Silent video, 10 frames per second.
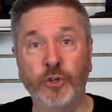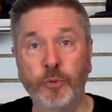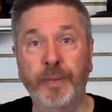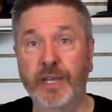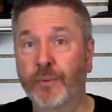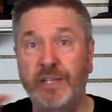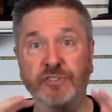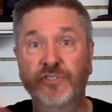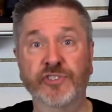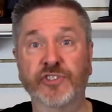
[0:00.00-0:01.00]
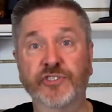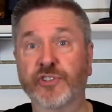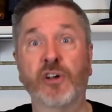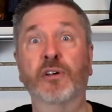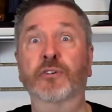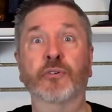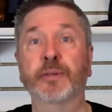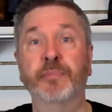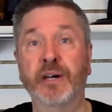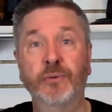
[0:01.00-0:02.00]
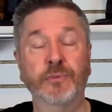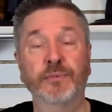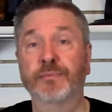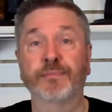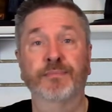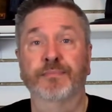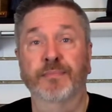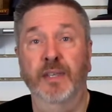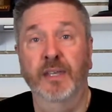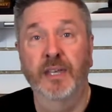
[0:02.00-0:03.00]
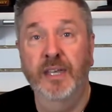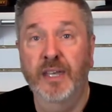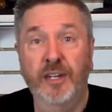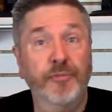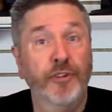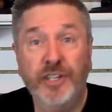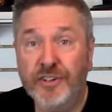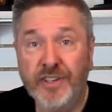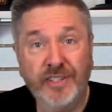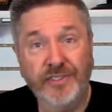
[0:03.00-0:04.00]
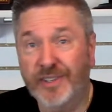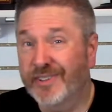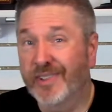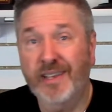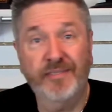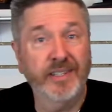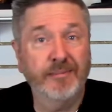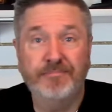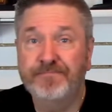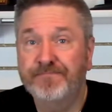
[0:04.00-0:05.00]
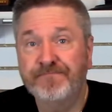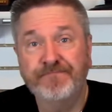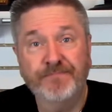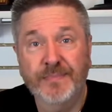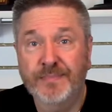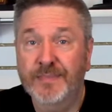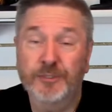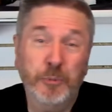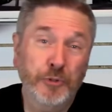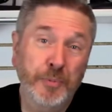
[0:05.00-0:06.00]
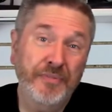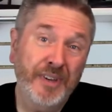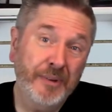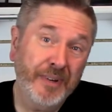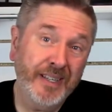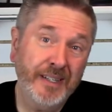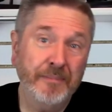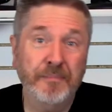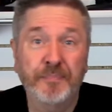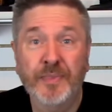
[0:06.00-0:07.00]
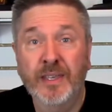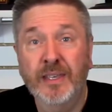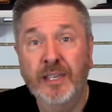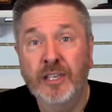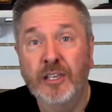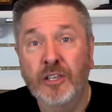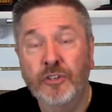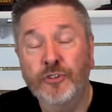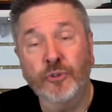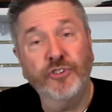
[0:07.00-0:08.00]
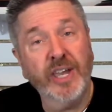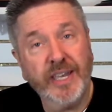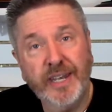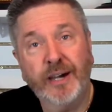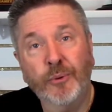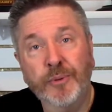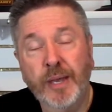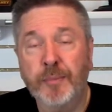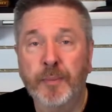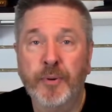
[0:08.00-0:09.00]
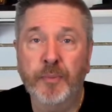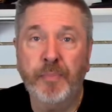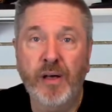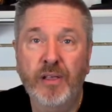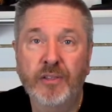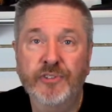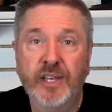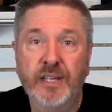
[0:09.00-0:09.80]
new Pennywise is just all creeped out. And it'll freak your kids out. They'll love it. It's supposed to be fun, right? So check it out. I'm going to put Paul's